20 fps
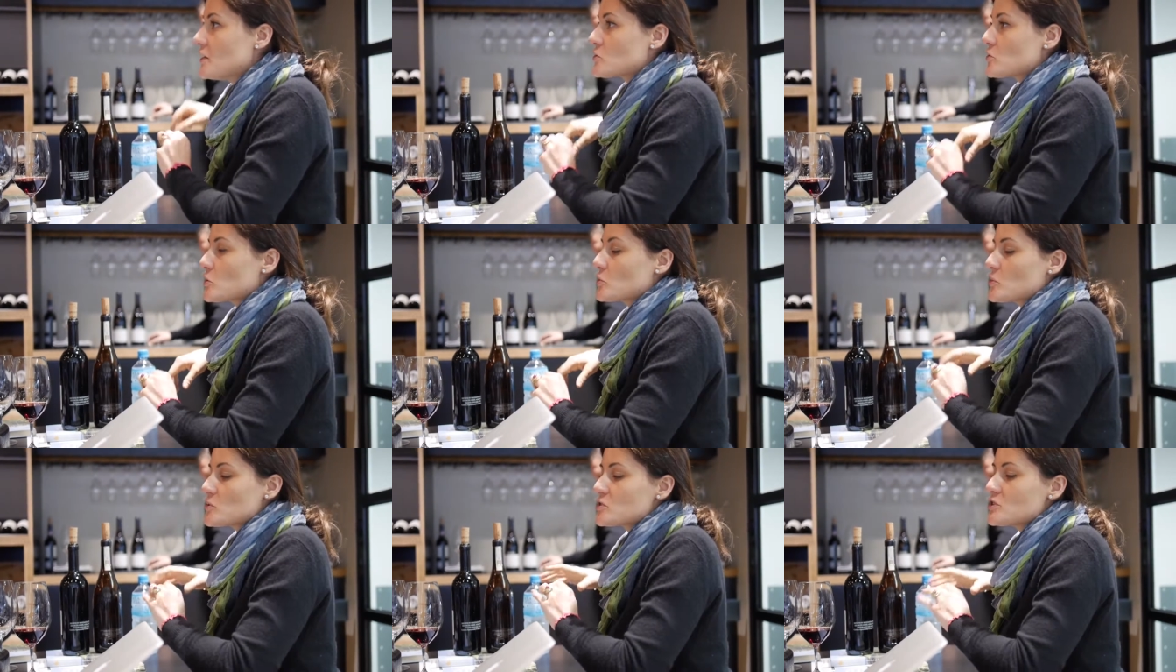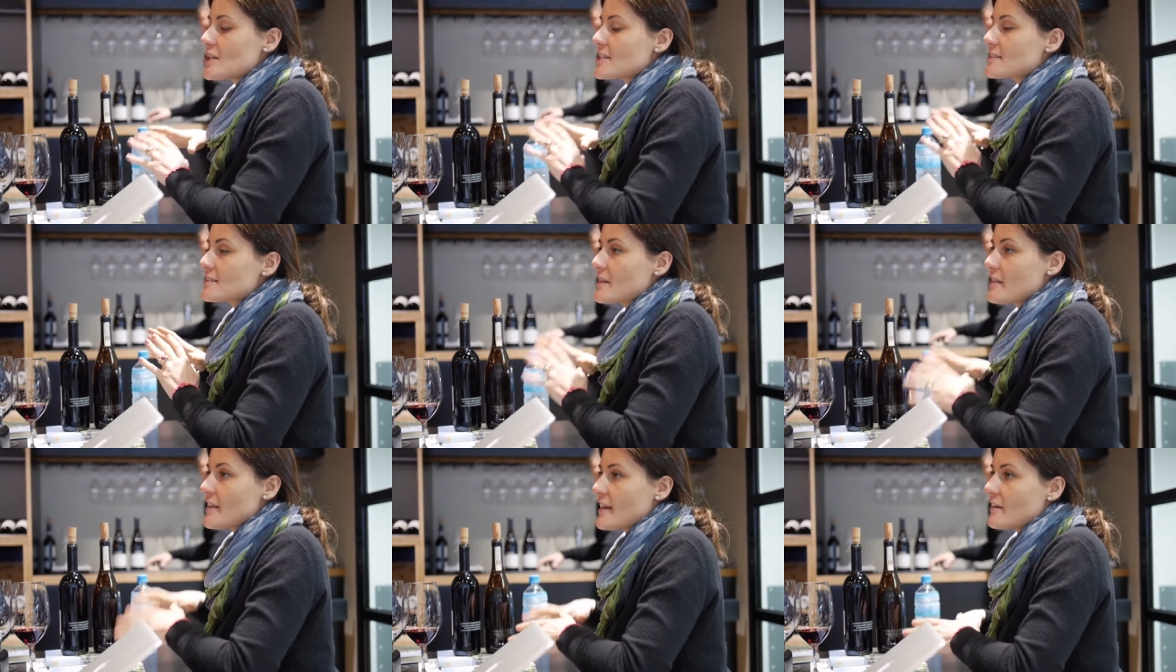So it was
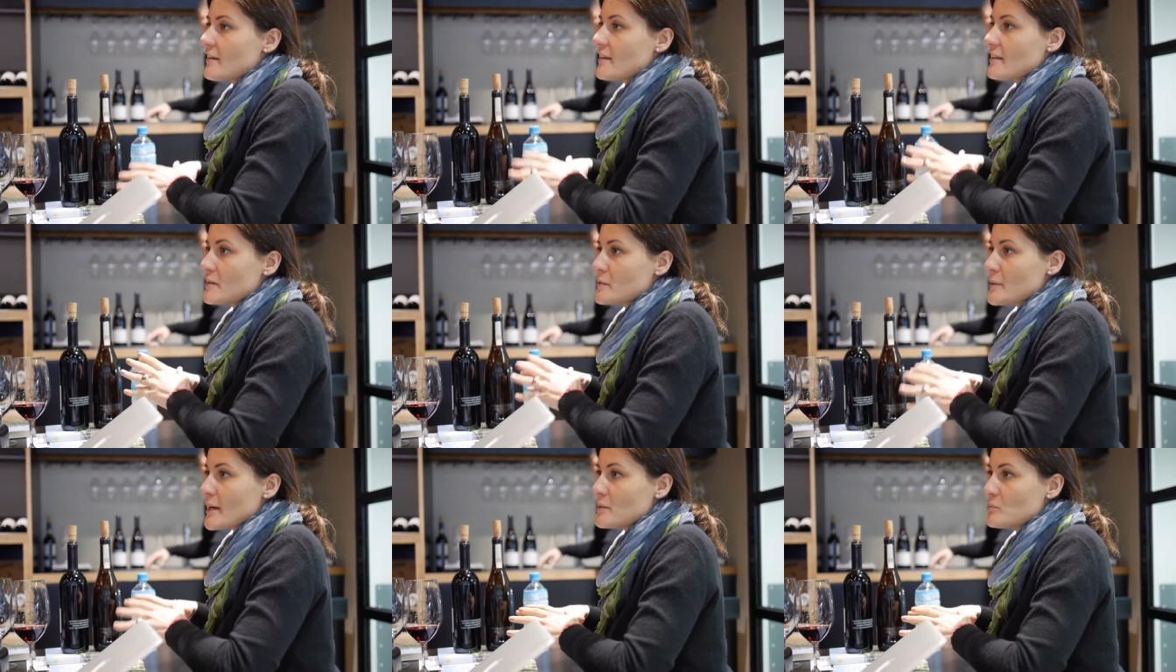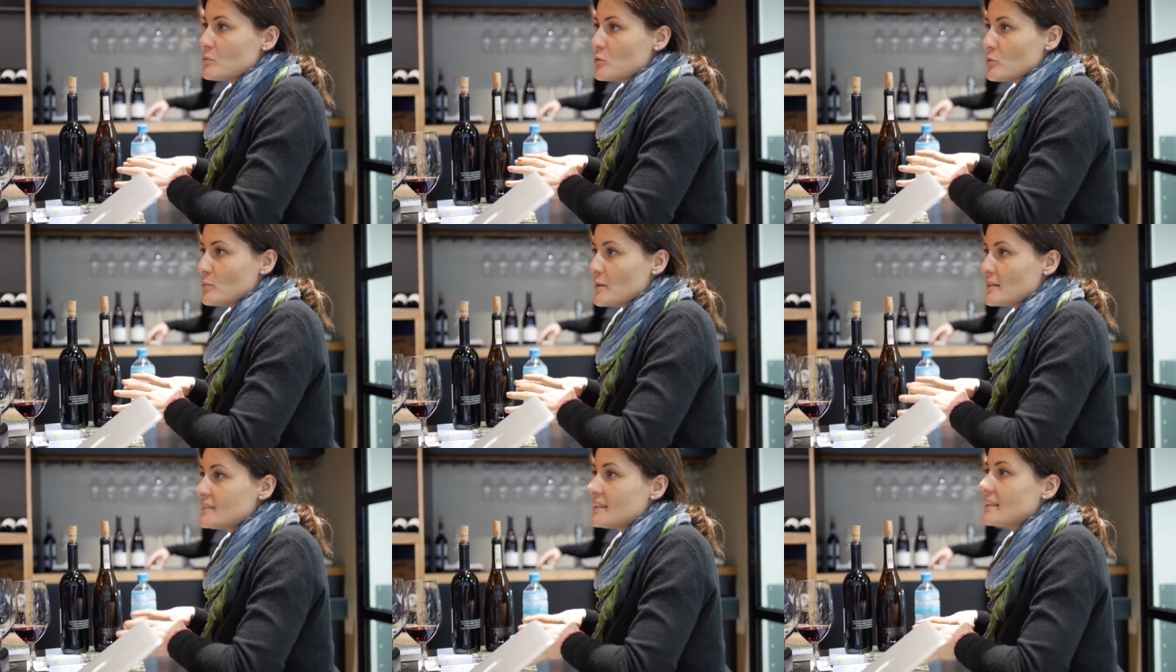just there at the right
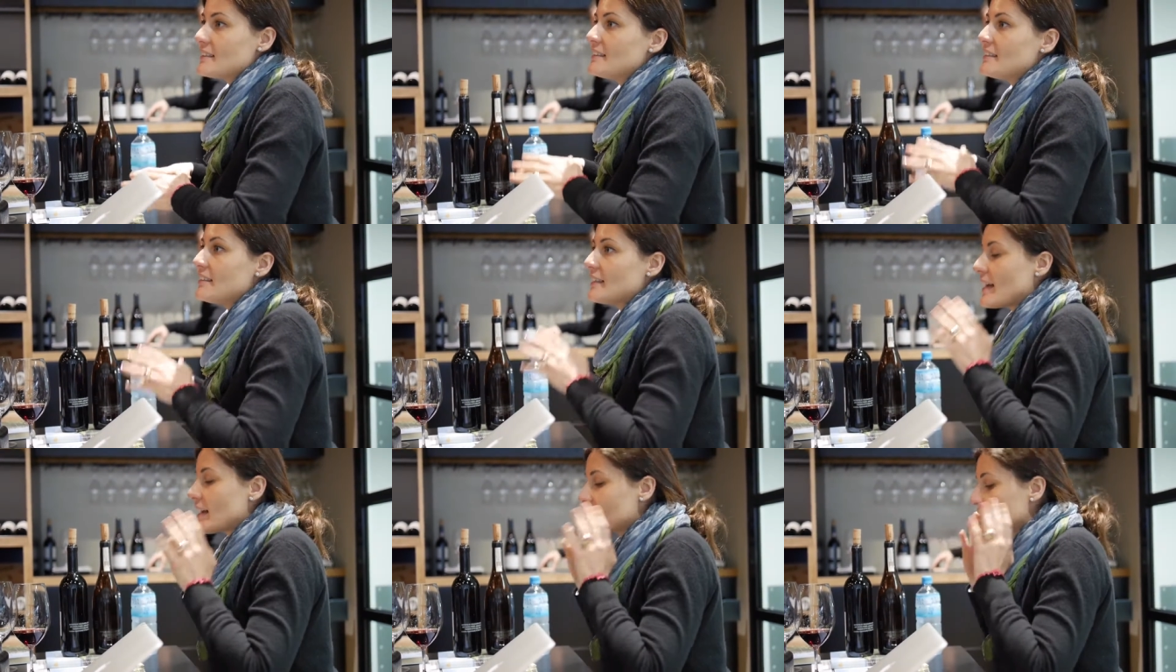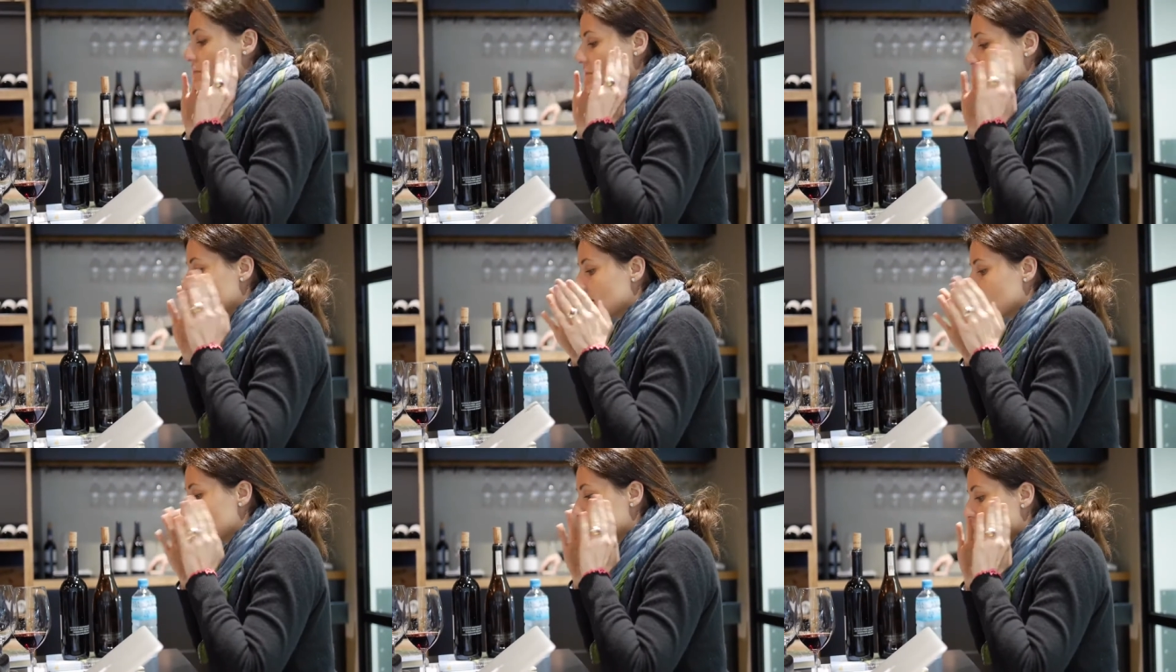moment and he had
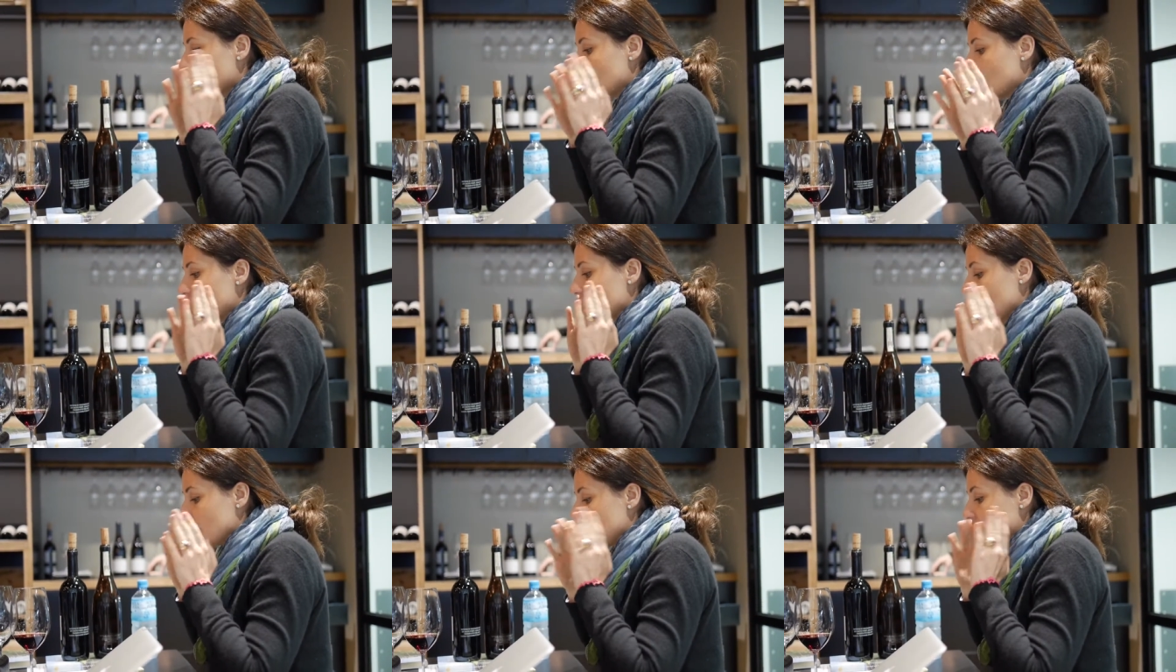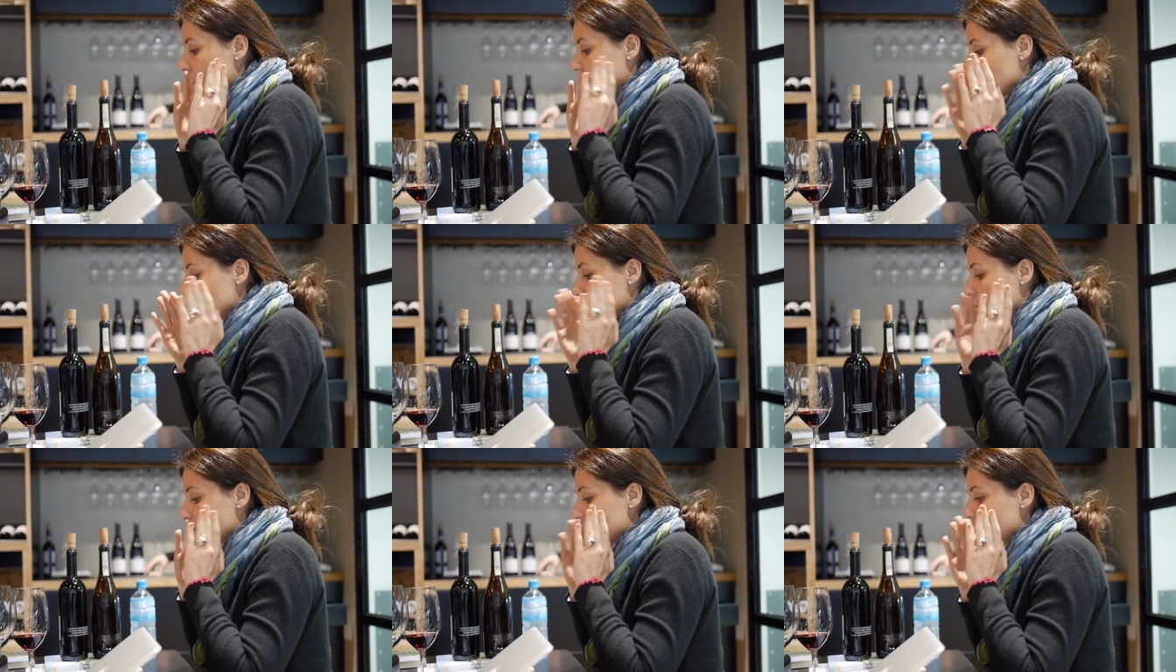very, he
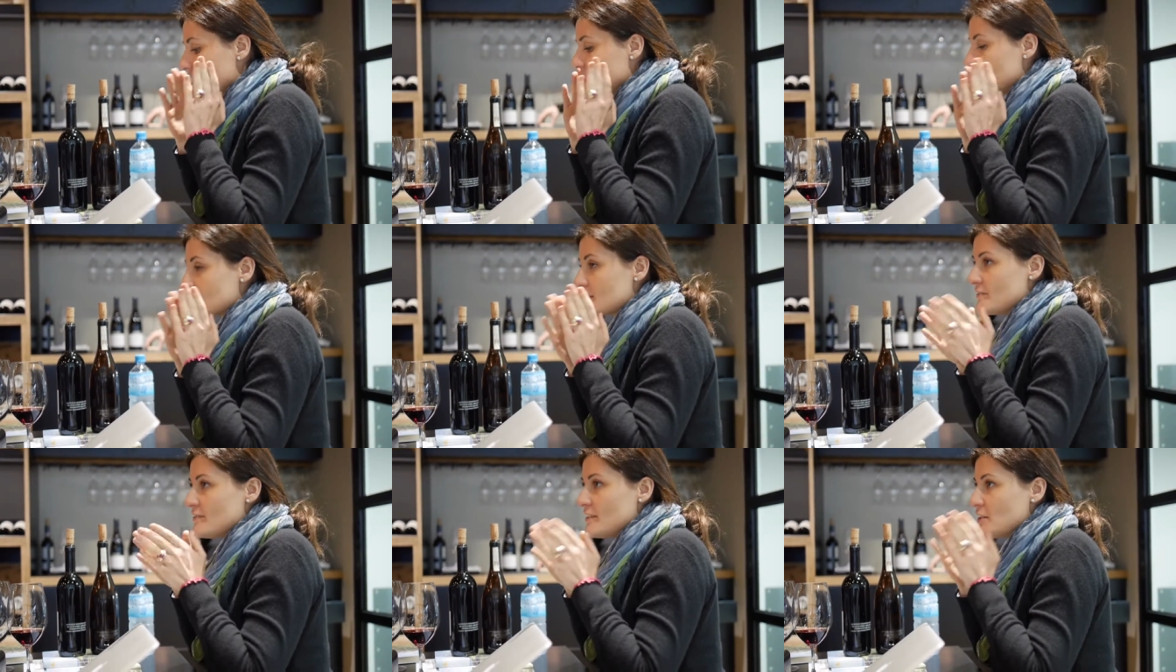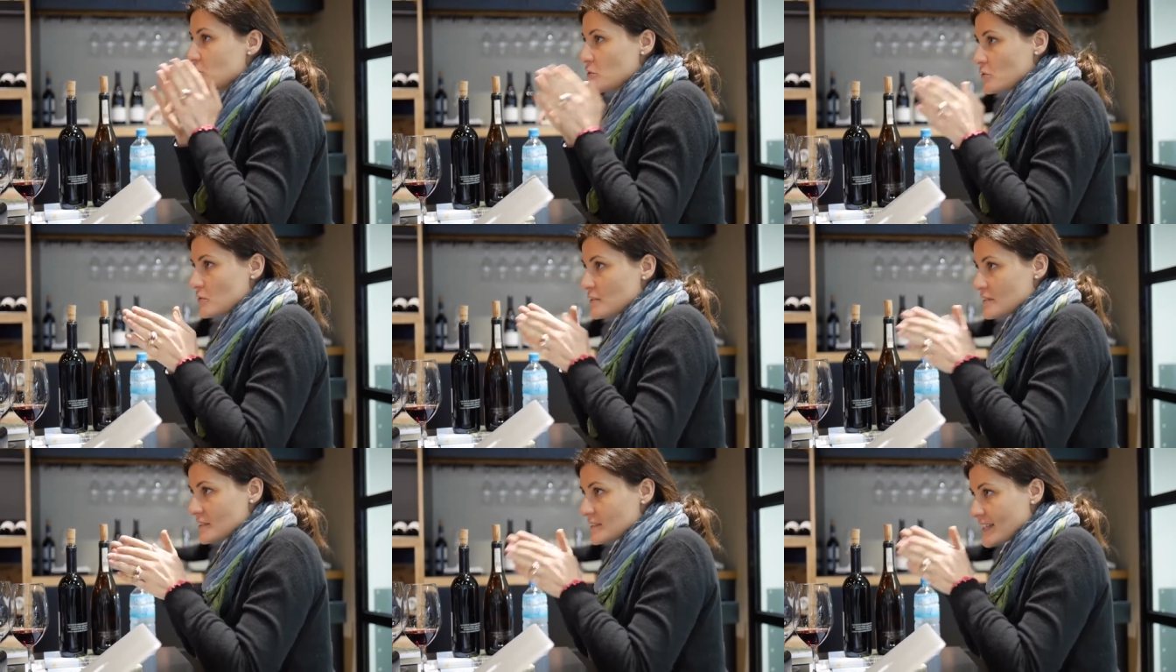had already his
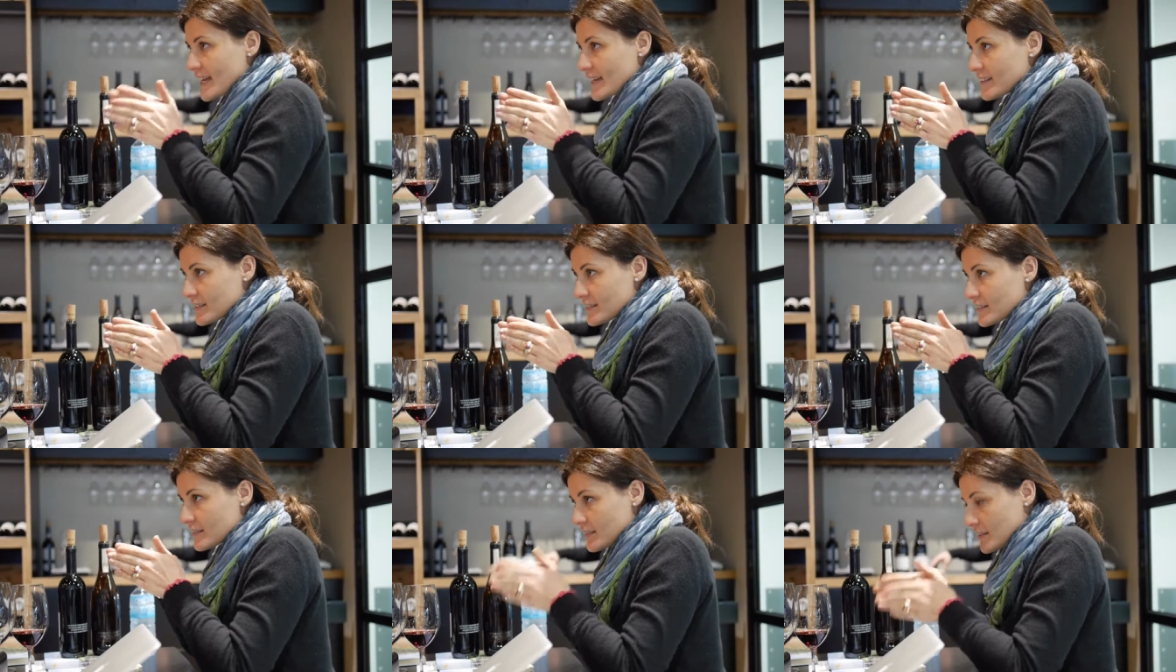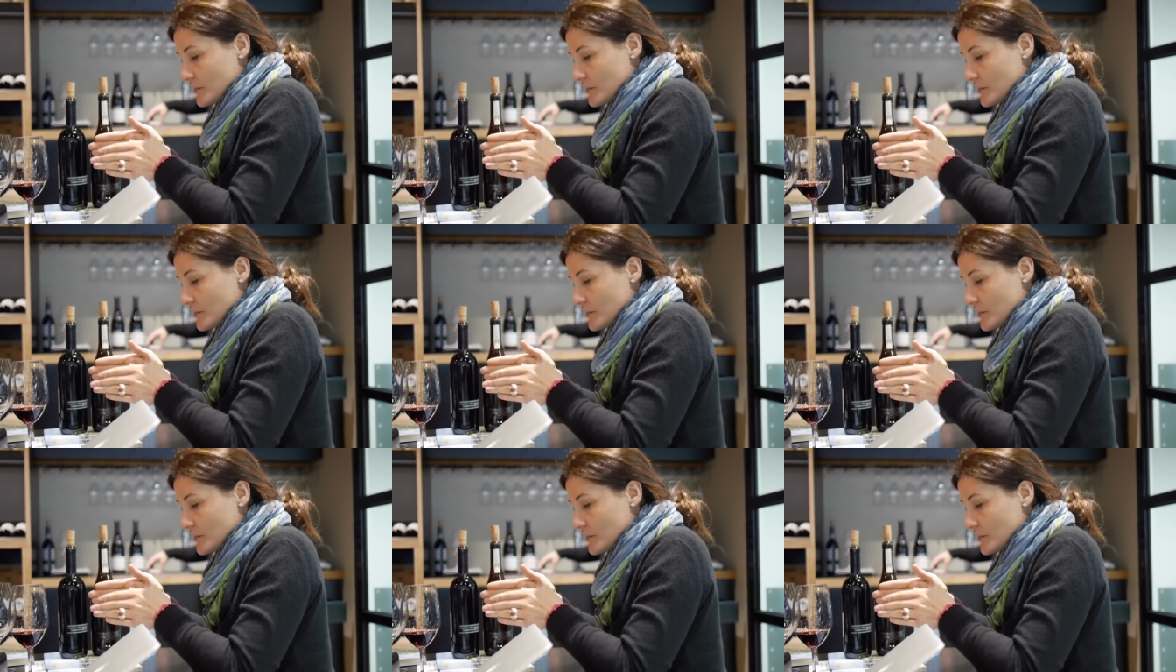vision set.